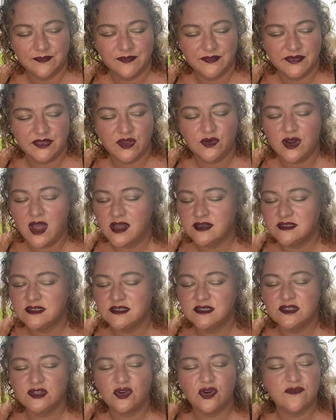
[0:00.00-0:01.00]
They're not
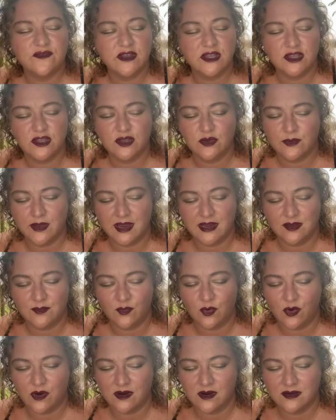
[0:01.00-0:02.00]
serving you
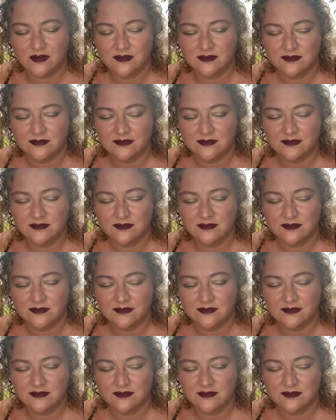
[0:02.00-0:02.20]
anymore.